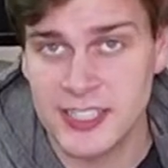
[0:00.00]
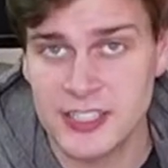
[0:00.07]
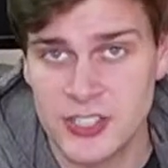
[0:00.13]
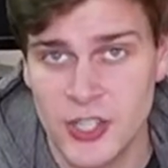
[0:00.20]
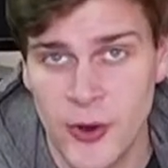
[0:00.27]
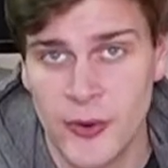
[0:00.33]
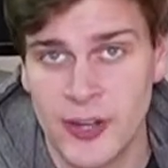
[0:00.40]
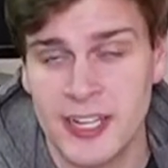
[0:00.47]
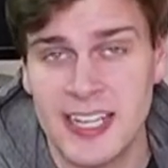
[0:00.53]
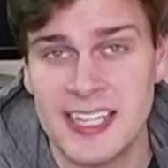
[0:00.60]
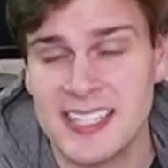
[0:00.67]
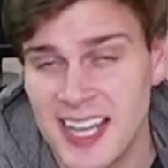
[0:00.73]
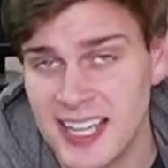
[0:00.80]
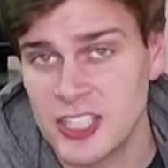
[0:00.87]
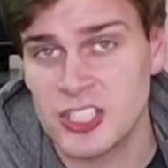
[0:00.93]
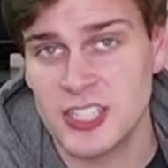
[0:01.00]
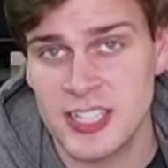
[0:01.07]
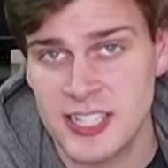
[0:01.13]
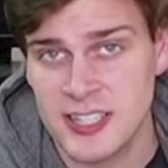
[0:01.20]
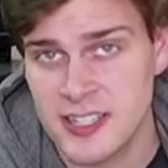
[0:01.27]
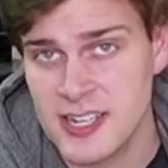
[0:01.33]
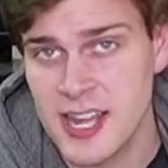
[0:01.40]
sorry, is actually
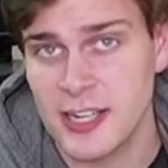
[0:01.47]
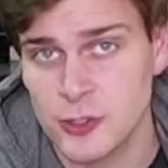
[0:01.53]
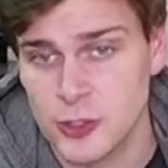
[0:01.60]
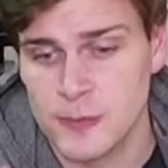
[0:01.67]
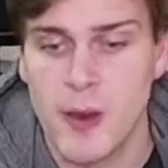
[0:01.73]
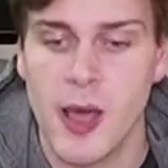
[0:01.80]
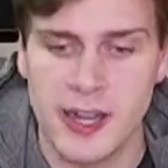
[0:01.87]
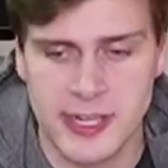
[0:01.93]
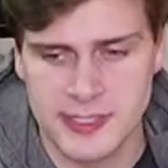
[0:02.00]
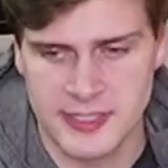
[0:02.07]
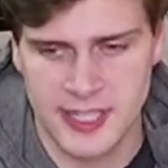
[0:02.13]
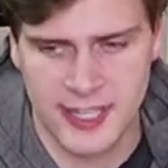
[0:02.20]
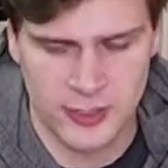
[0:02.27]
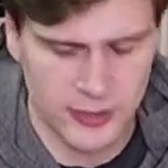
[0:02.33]
the natural minor scale,